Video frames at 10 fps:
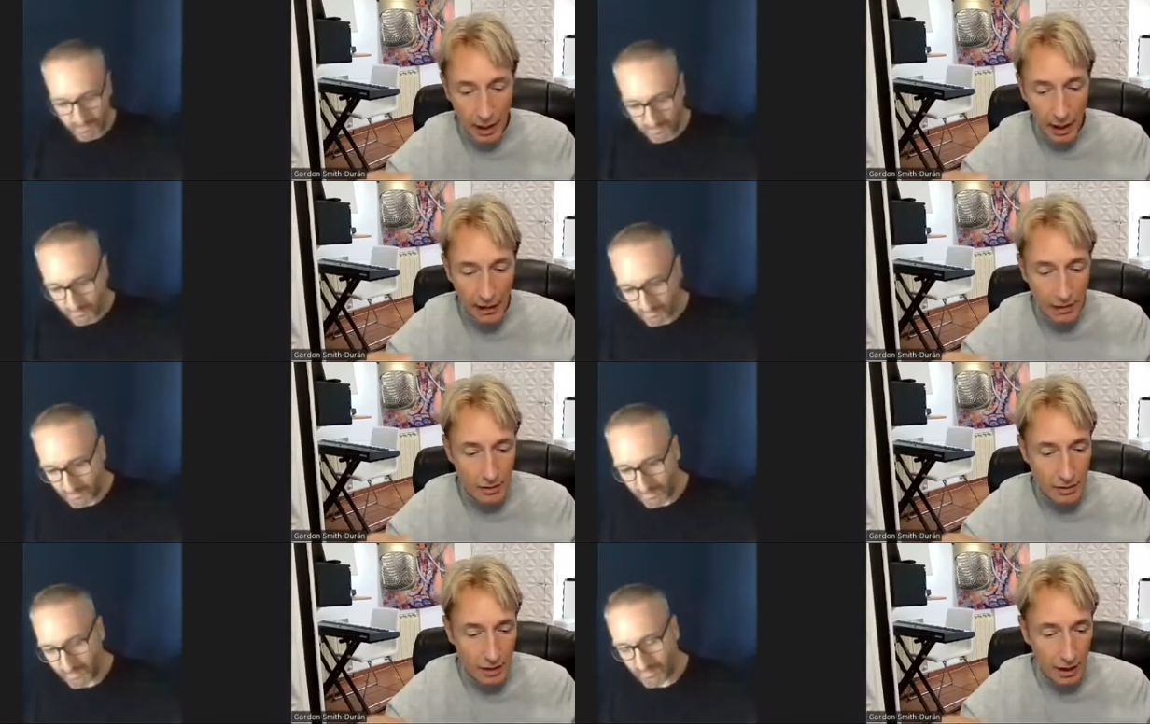
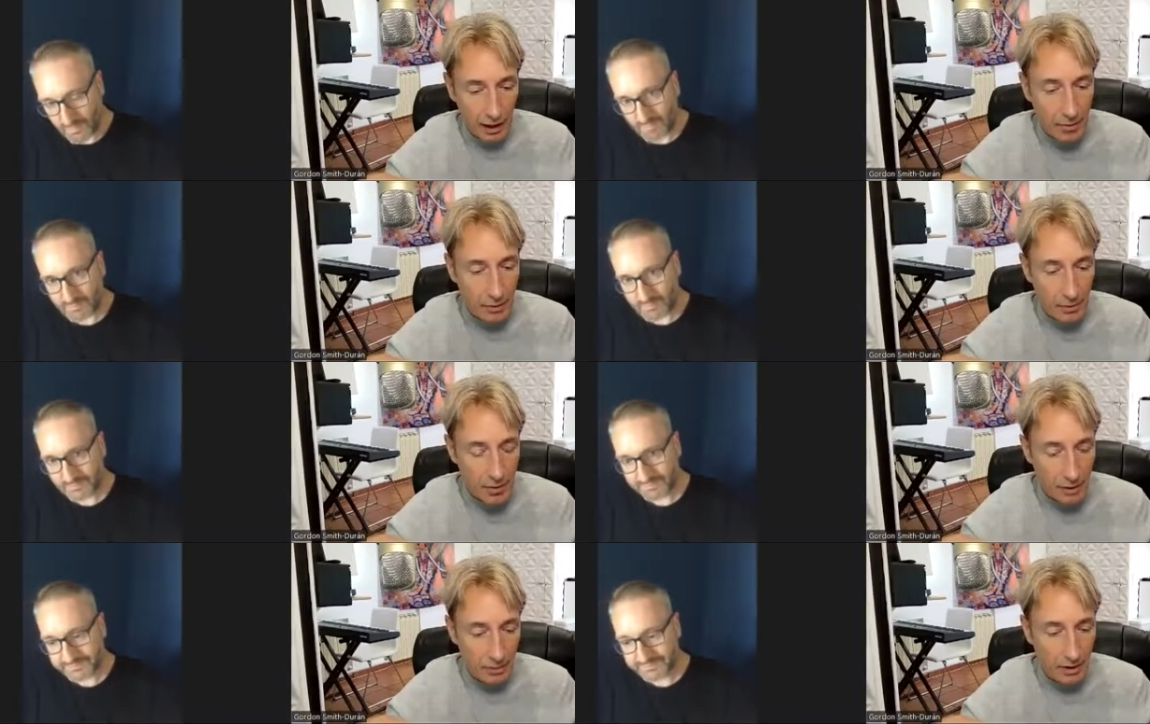Speaker 1: And I remember
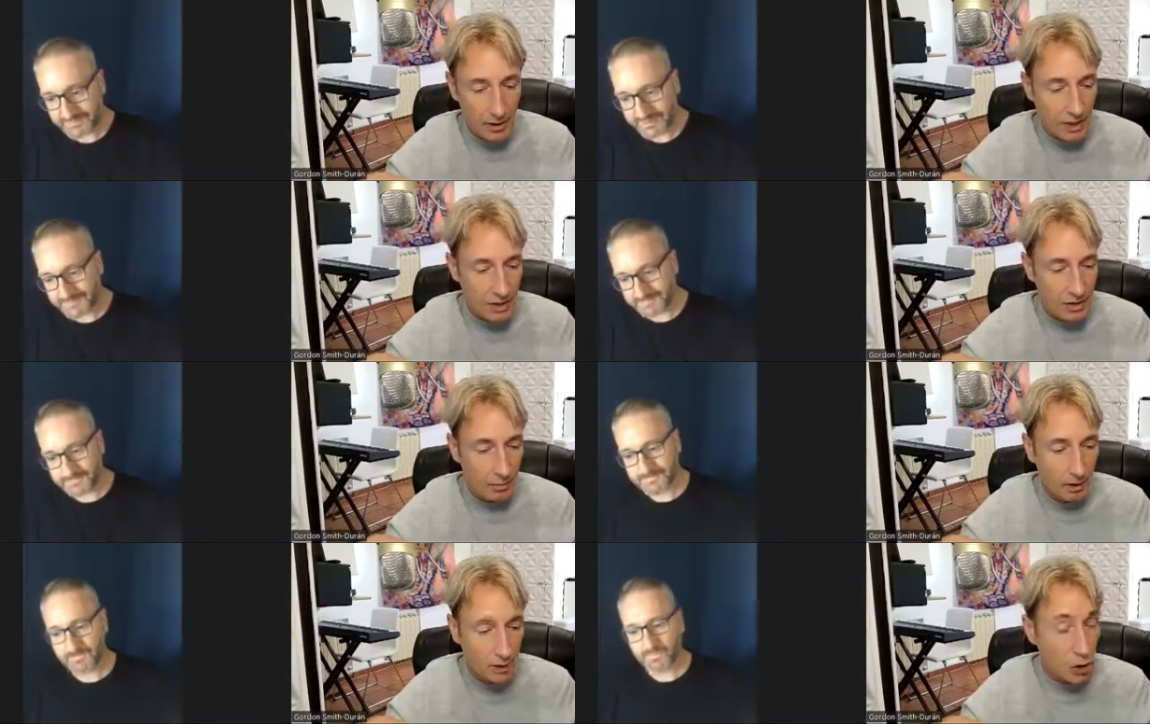somebody said to
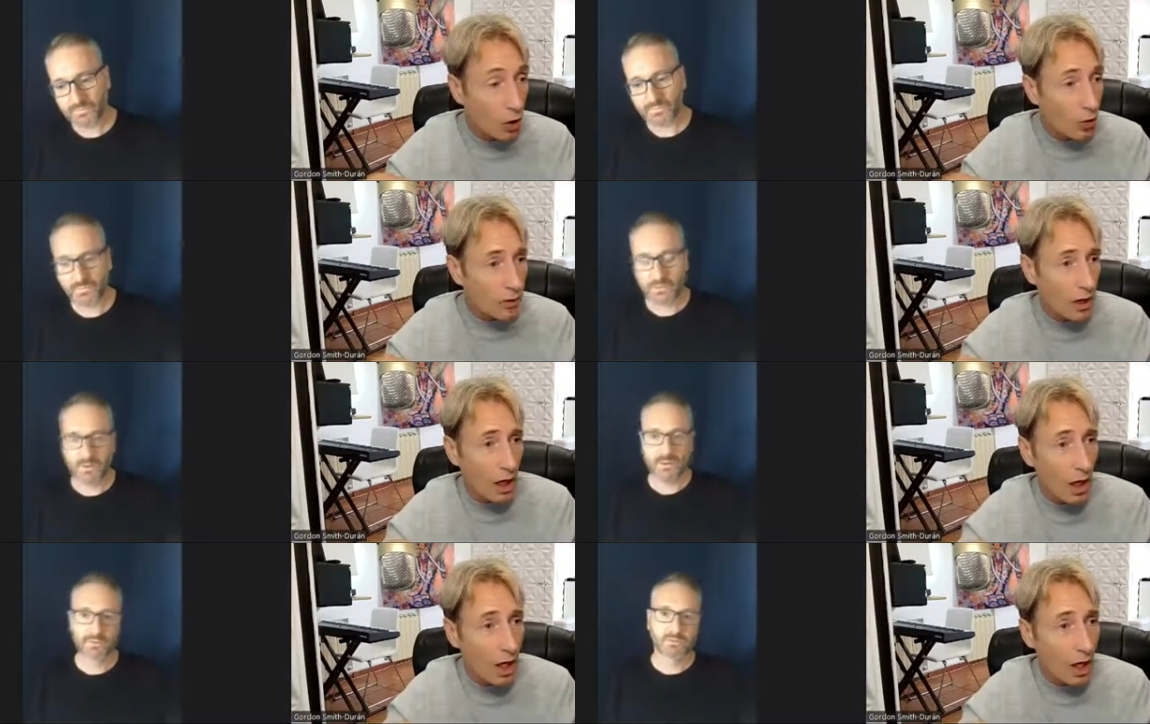me, two
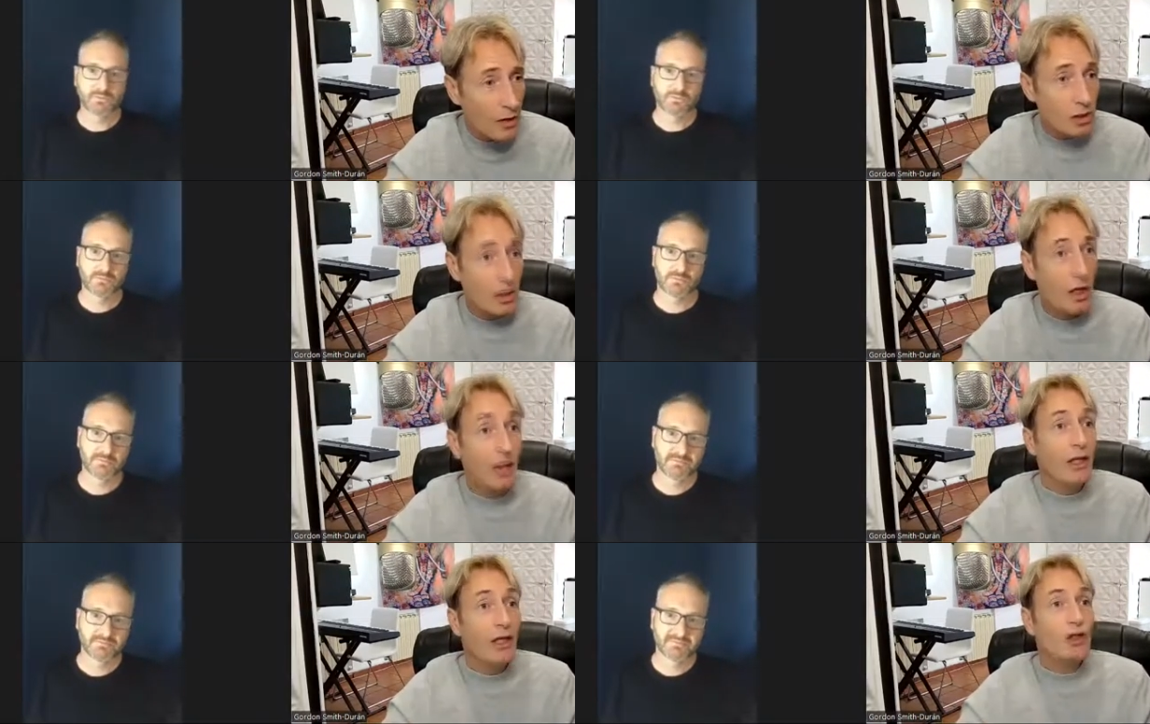years,
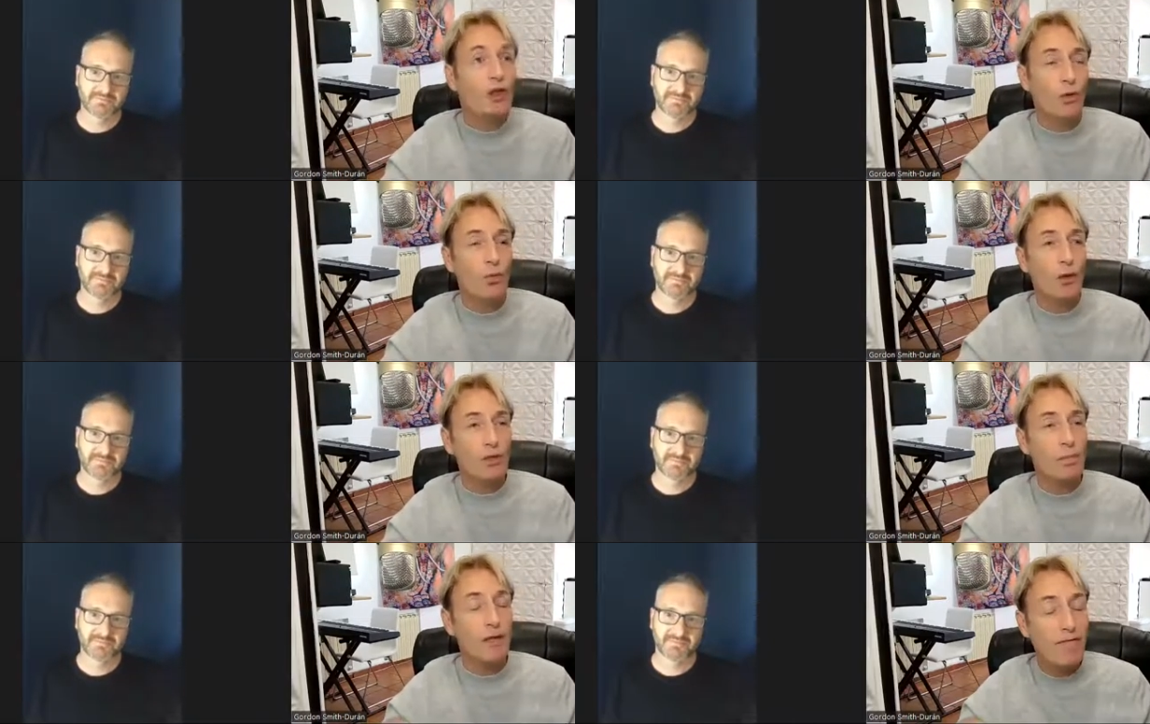you
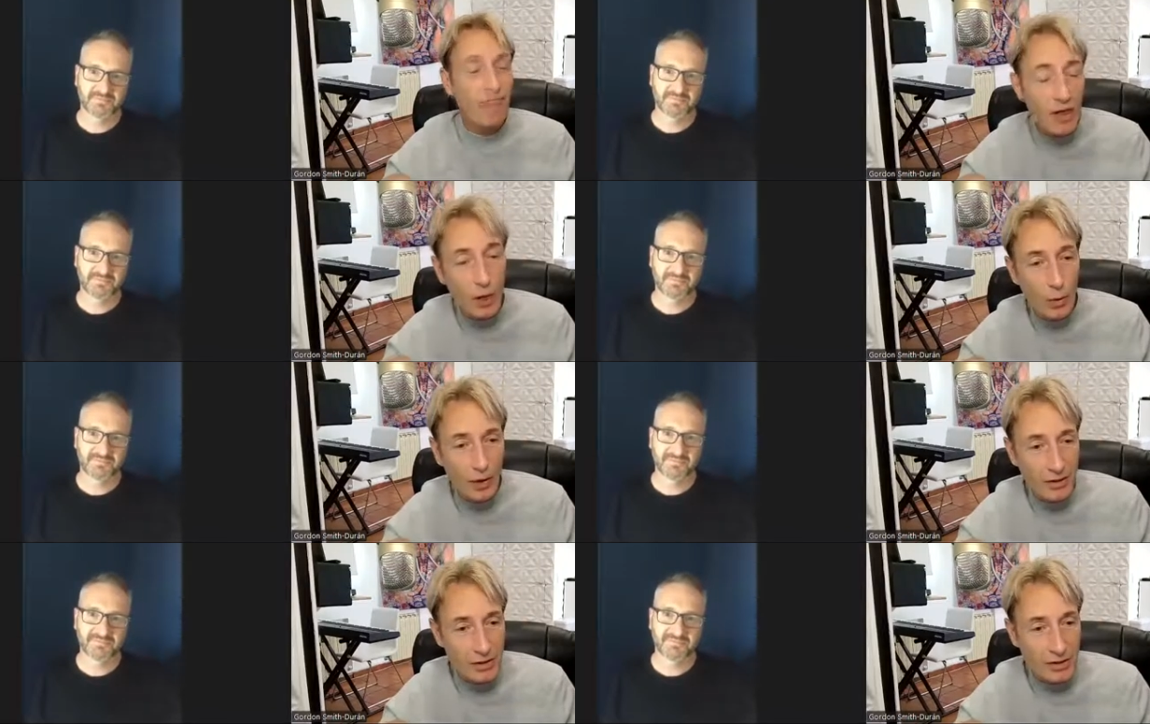must be
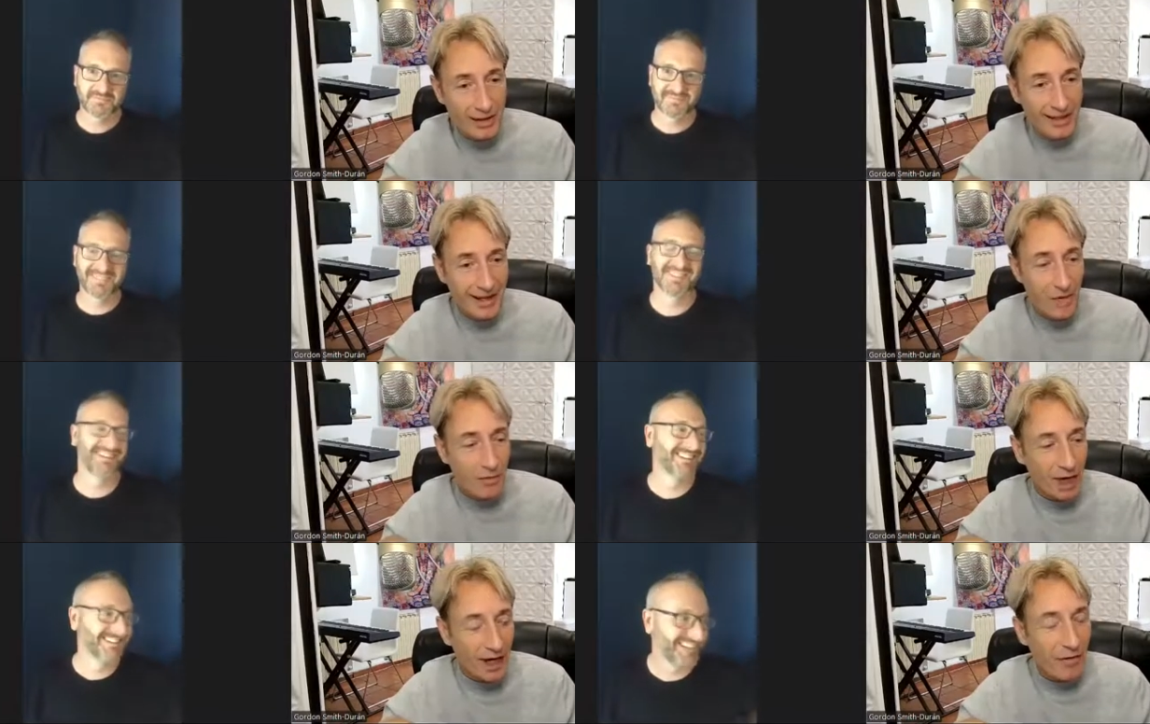fluent.
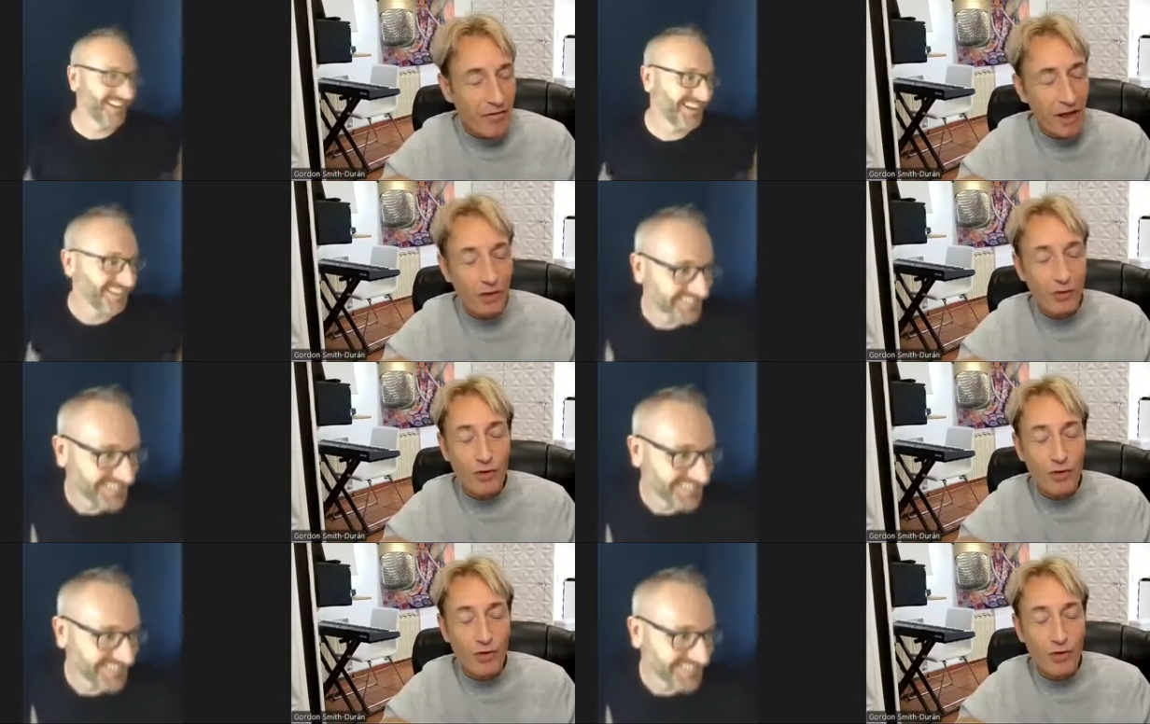and I felt